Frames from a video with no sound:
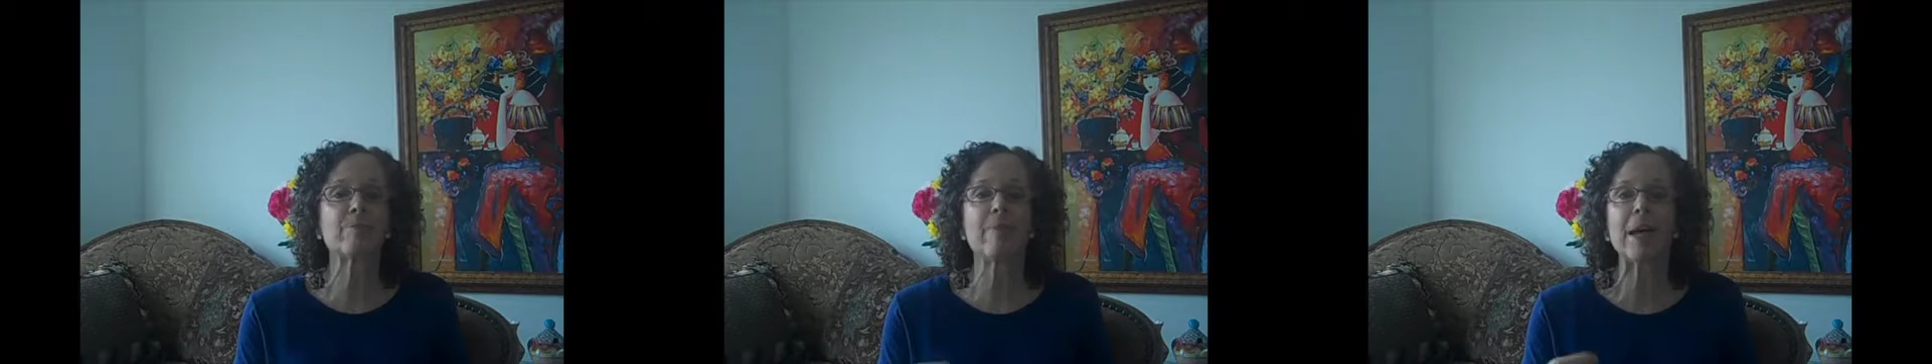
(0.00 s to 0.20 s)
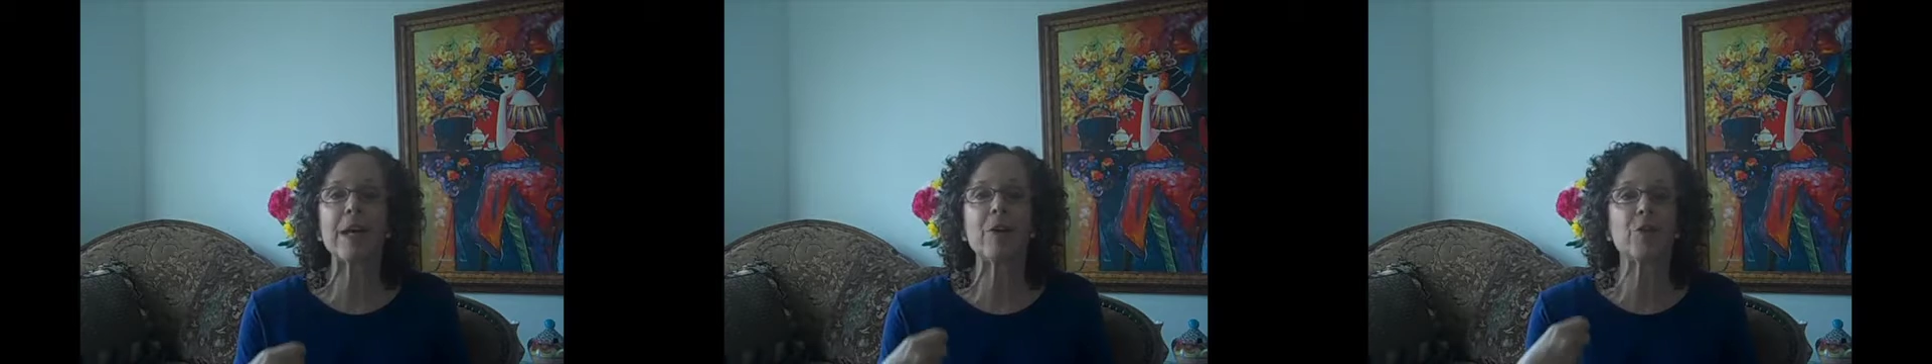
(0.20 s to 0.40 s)

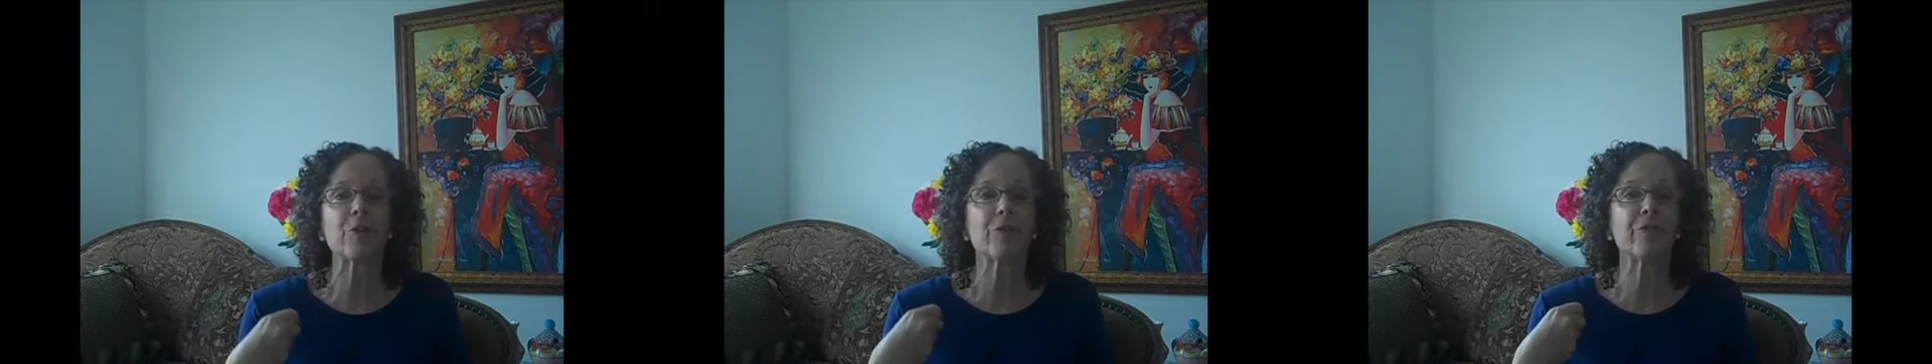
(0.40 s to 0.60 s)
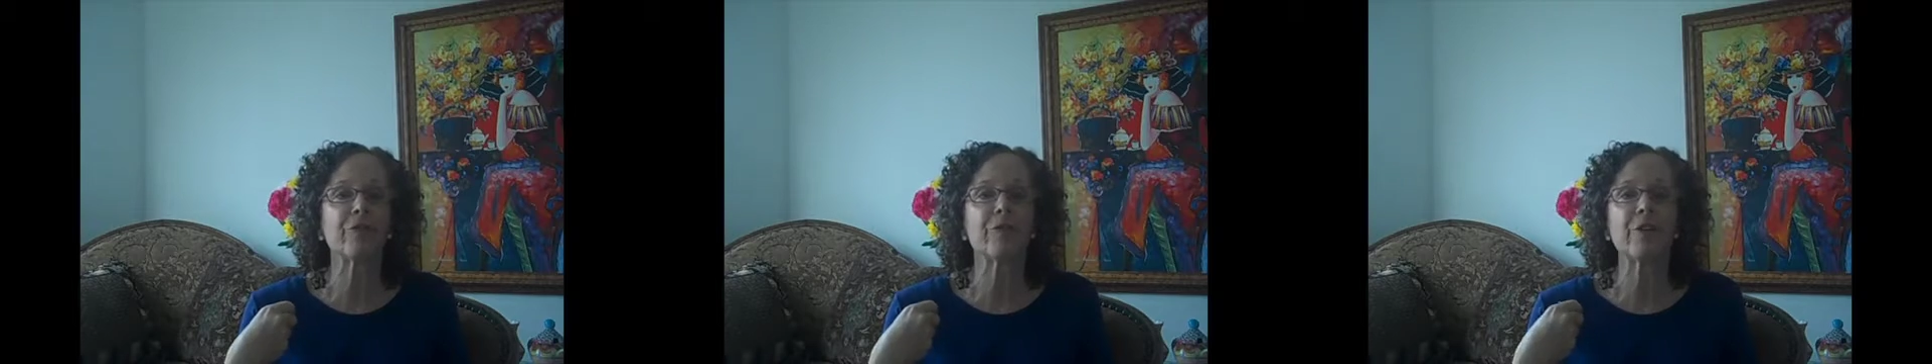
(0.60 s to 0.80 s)
make your
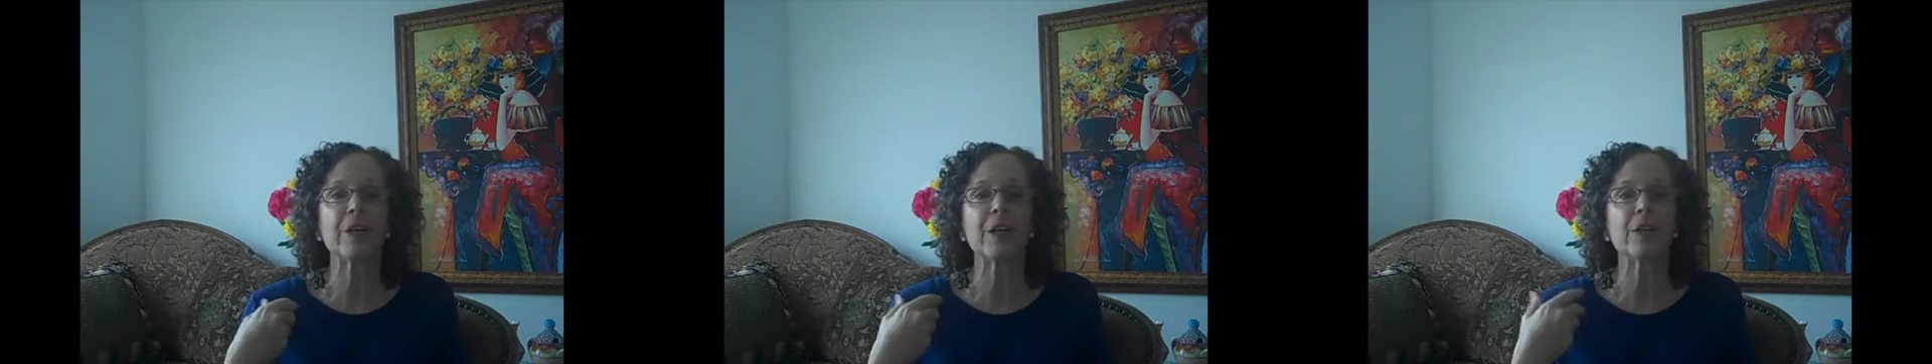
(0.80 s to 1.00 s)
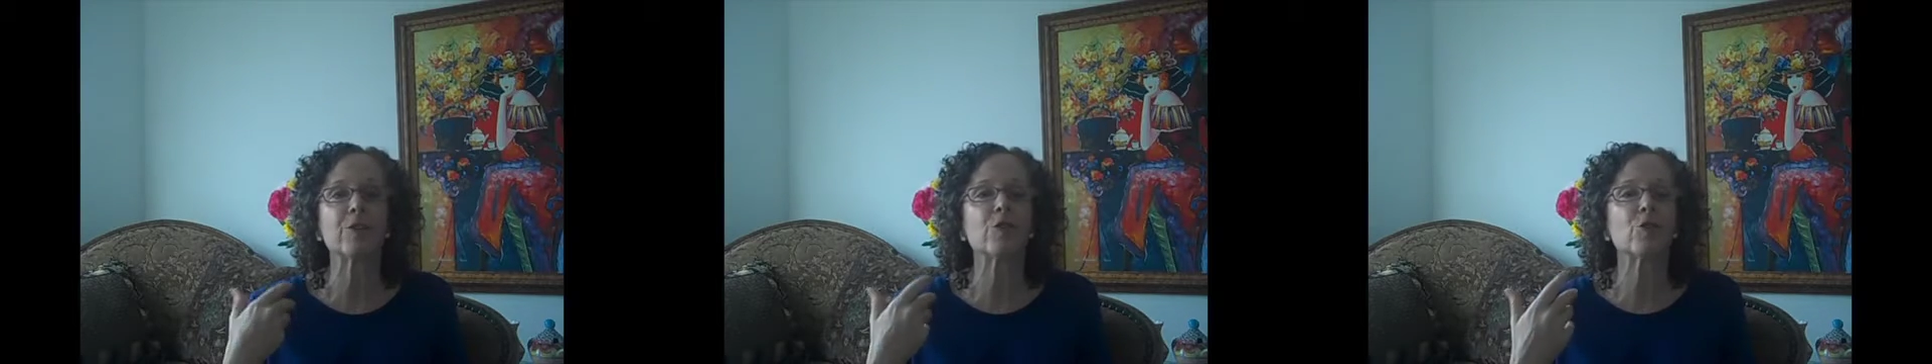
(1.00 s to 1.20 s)

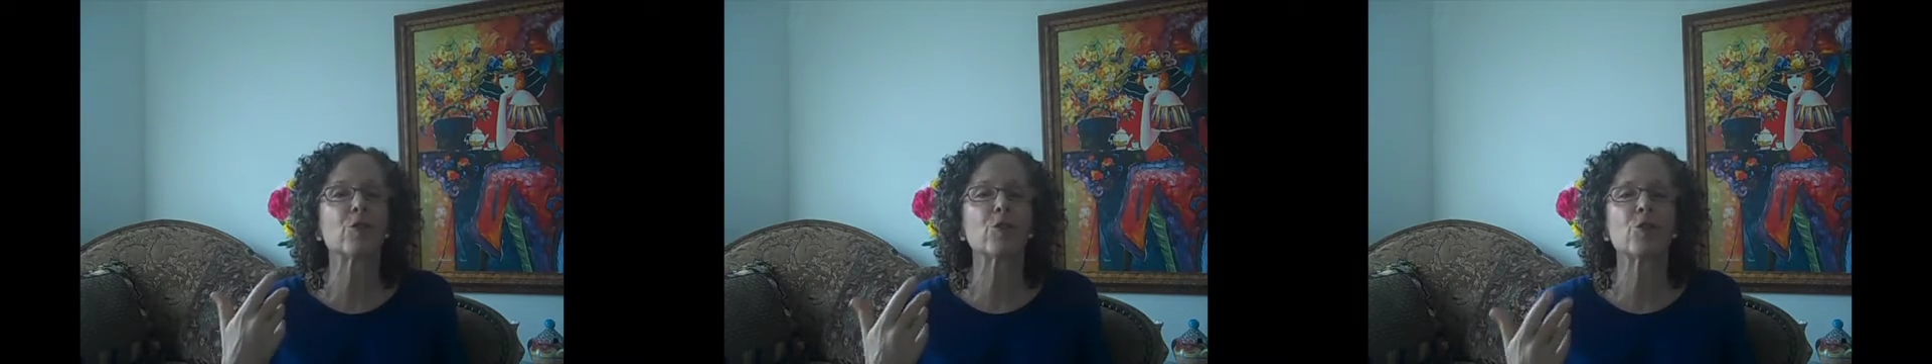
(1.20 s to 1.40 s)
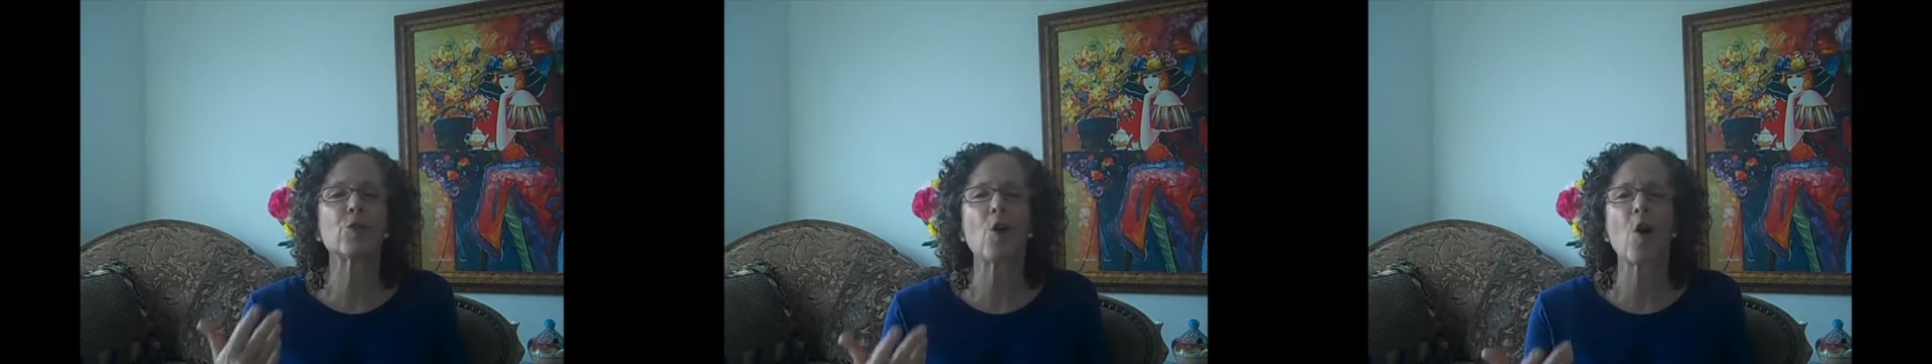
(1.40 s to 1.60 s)
feet
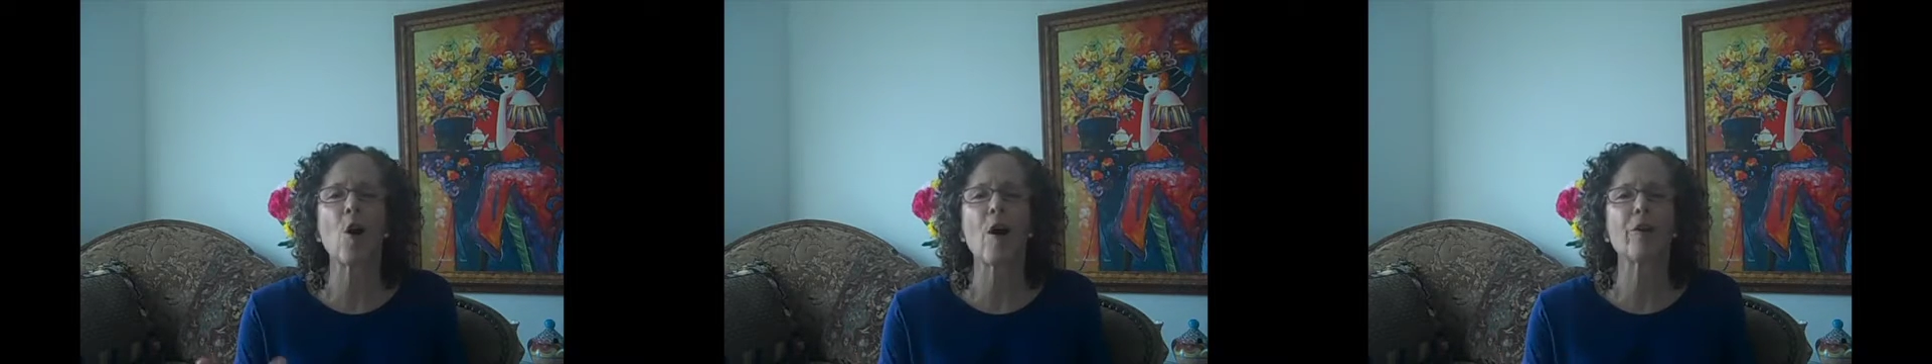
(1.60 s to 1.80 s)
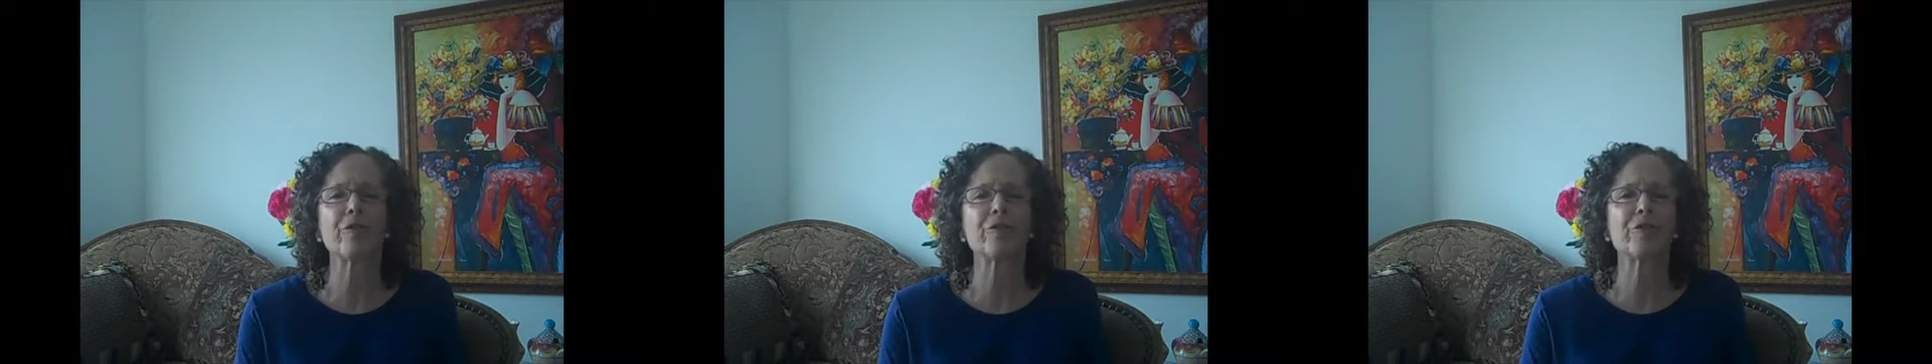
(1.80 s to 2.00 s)

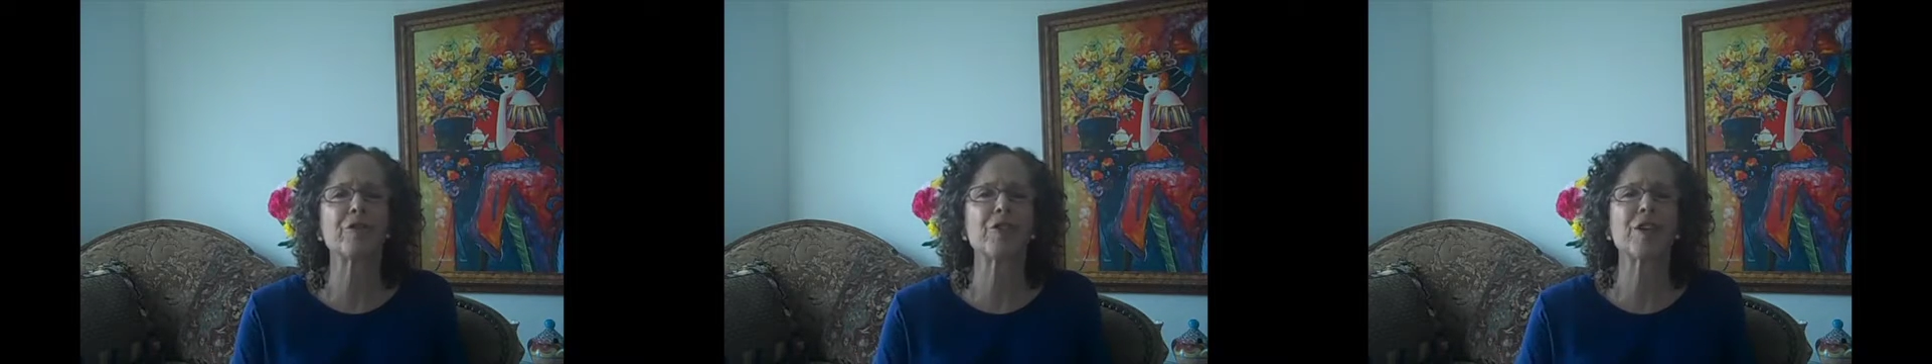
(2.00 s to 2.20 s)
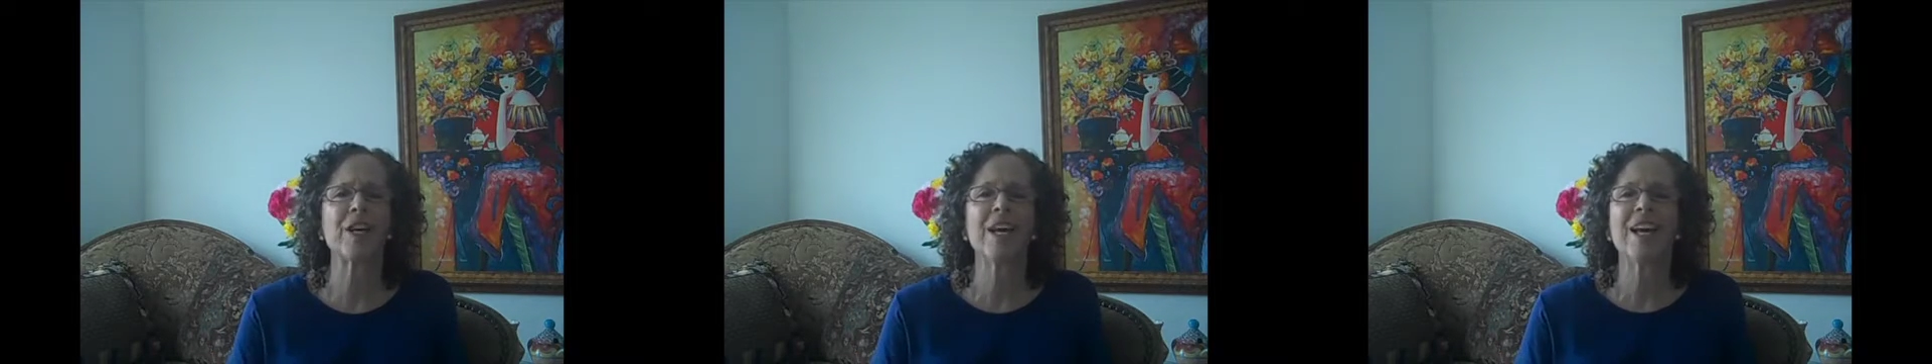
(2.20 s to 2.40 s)
soft,